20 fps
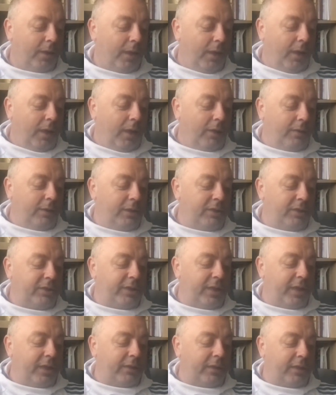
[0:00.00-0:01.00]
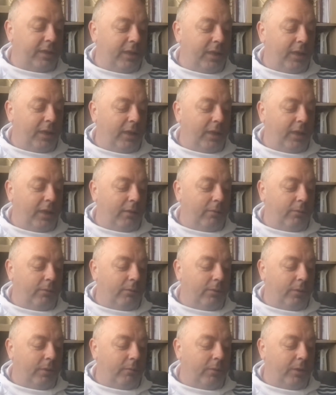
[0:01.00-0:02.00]
Initially, I think it
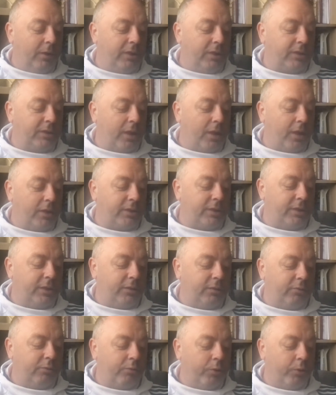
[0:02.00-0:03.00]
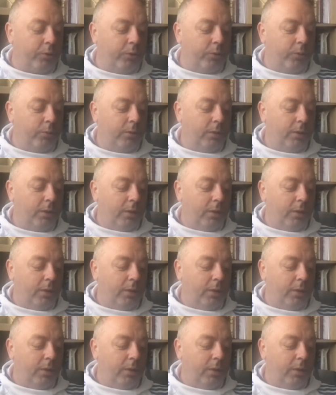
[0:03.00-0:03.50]
really started through,